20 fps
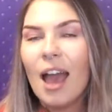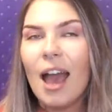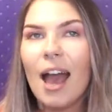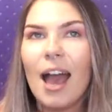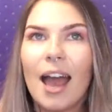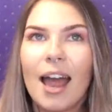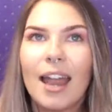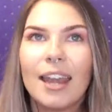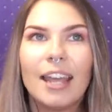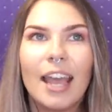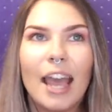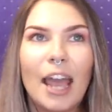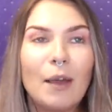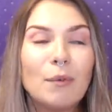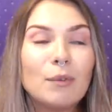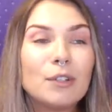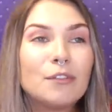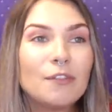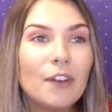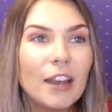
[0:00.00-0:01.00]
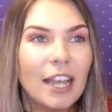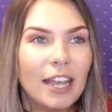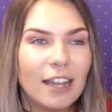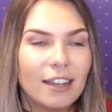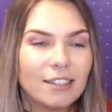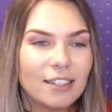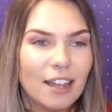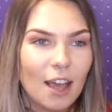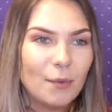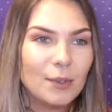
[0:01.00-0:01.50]
and it was funny
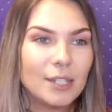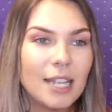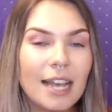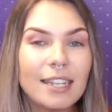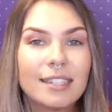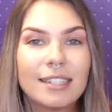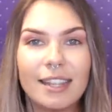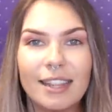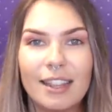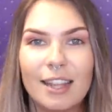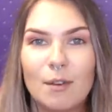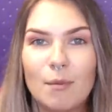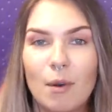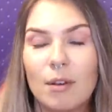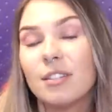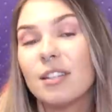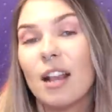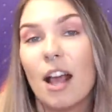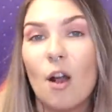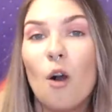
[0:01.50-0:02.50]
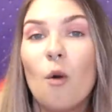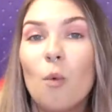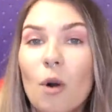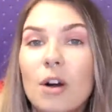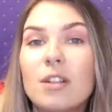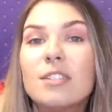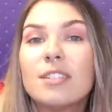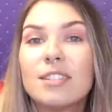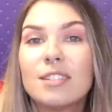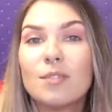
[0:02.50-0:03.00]
because I was asking them I was like oh
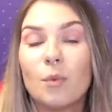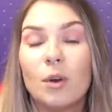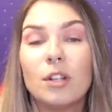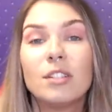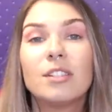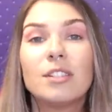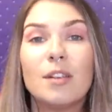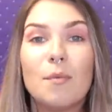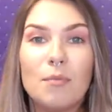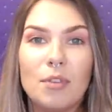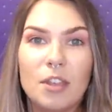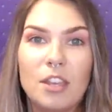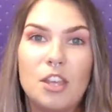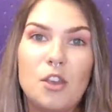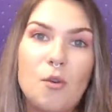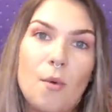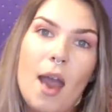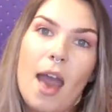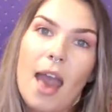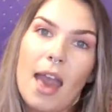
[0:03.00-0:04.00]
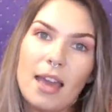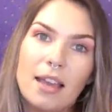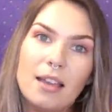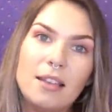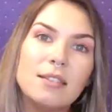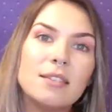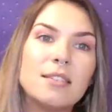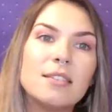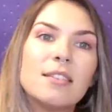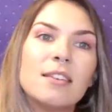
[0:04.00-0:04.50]
what's what's something you
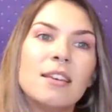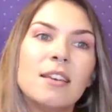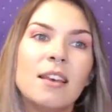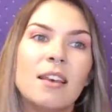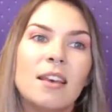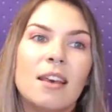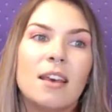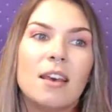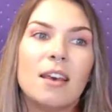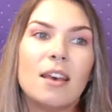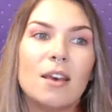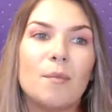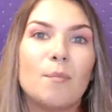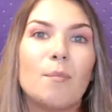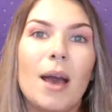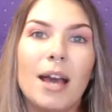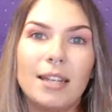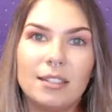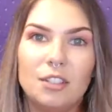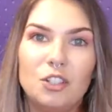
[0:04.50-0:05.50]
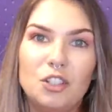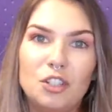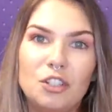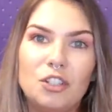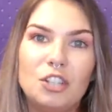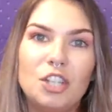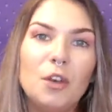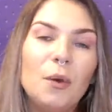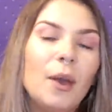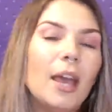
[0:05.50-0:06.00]
hate
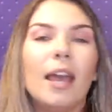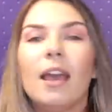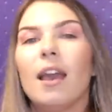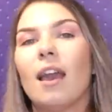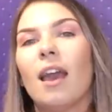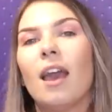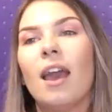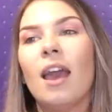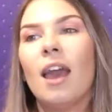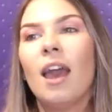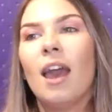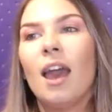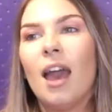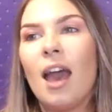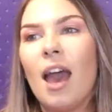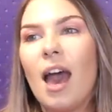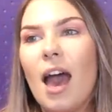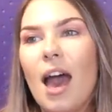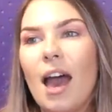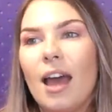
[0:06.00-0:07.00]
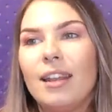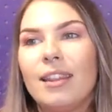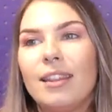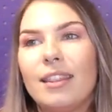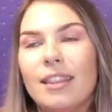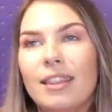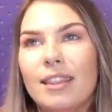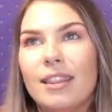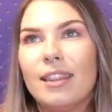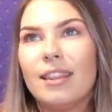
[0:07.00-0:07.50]
passengers doing?
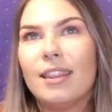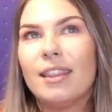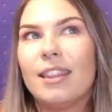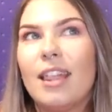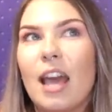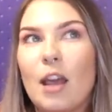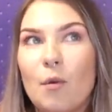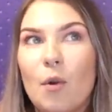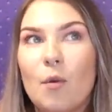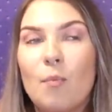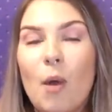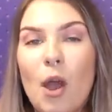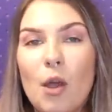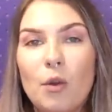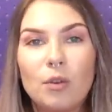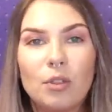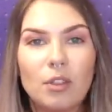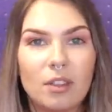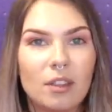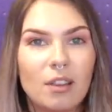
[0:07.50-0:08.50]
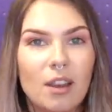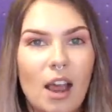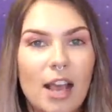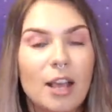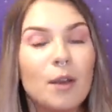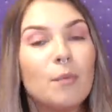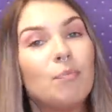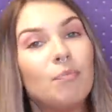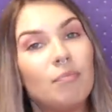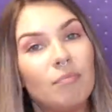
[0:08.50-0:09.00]
And they were both
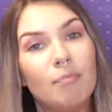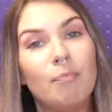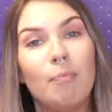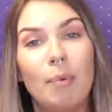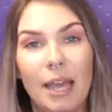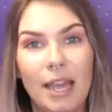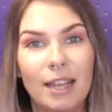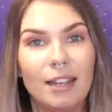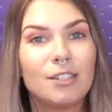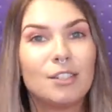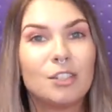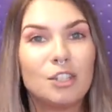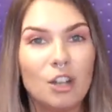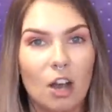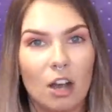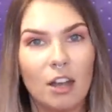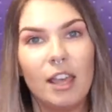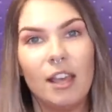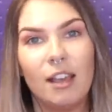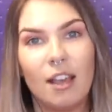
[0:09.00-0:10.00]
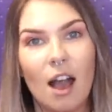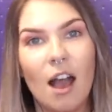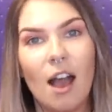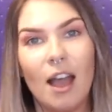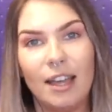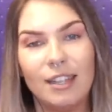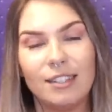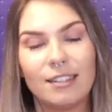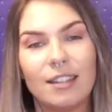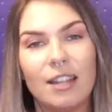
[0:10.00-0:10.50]
like big stocky
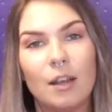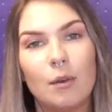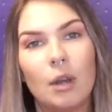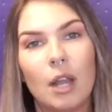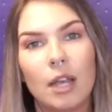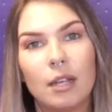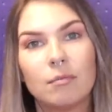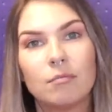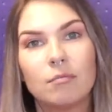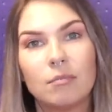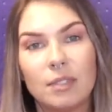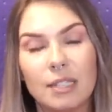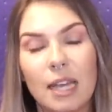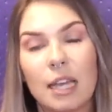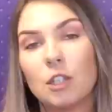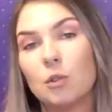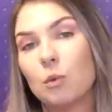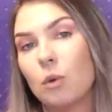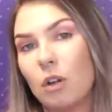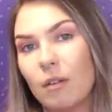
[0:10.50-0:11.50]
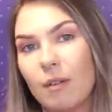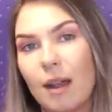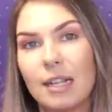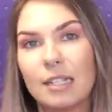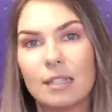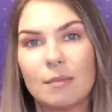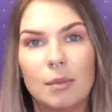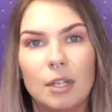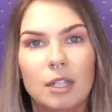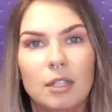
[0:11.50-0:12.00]
guys and they were like sexual
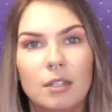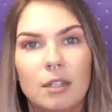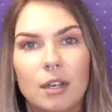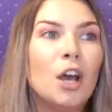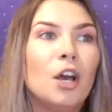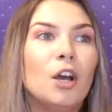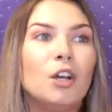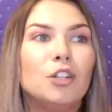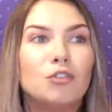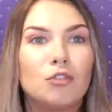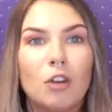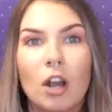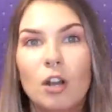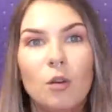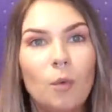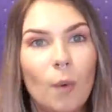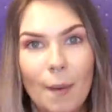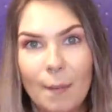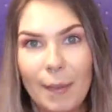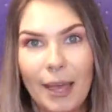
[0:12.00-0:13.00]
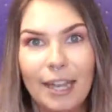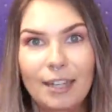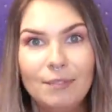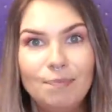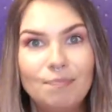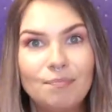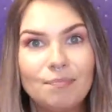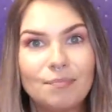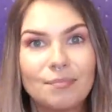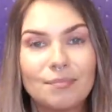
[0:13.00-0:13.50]
harassment. Drunk
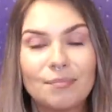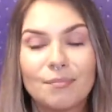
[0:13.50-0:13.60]
women